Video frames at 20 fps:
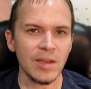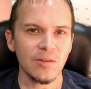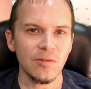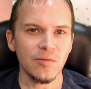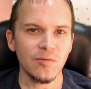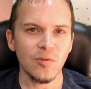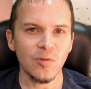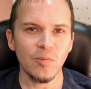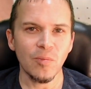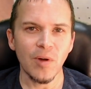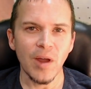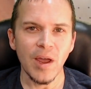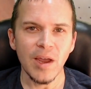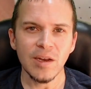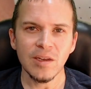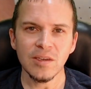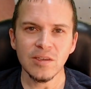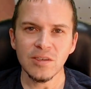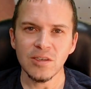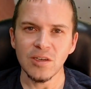full
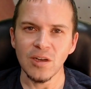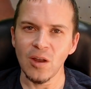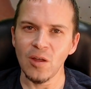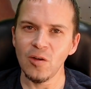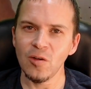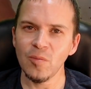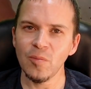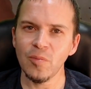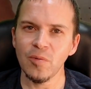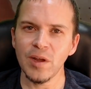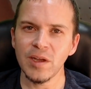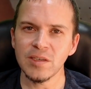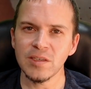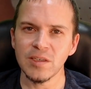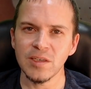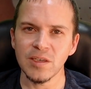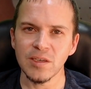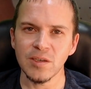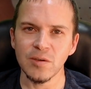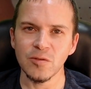brightness, you long press and
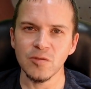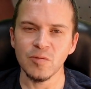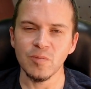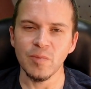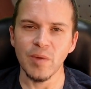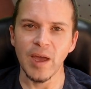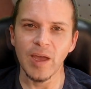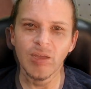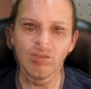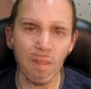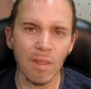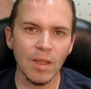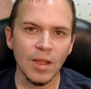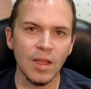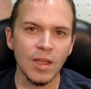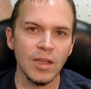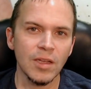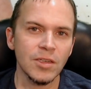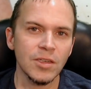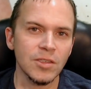it goes back.
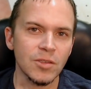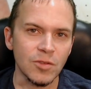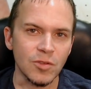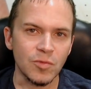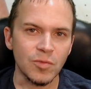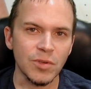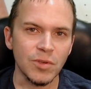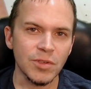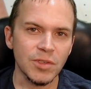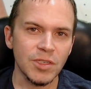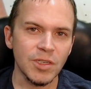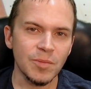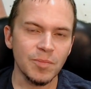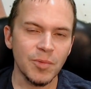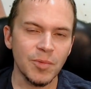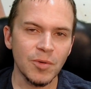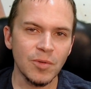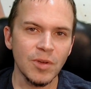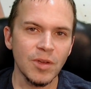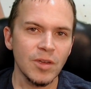So it's real
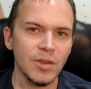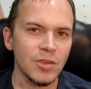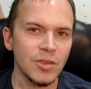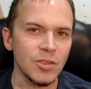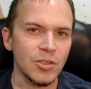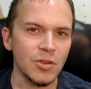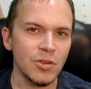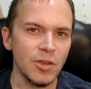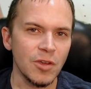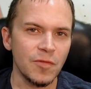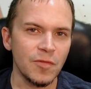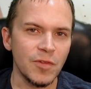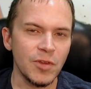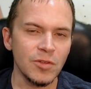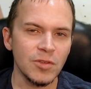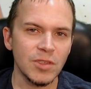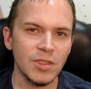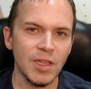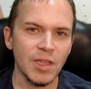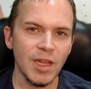simple. I'll show you a few
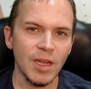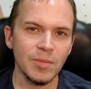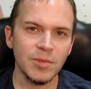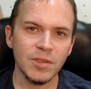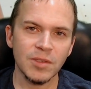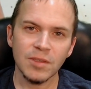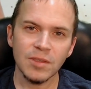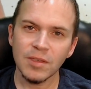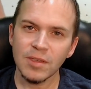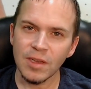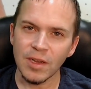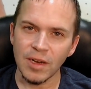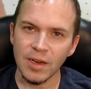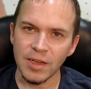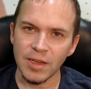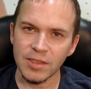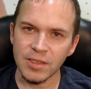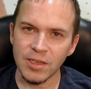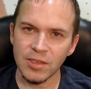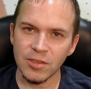steps and
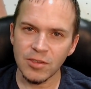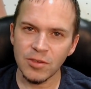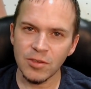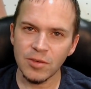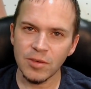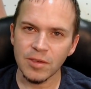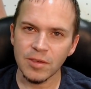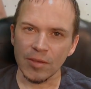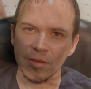let's get to it.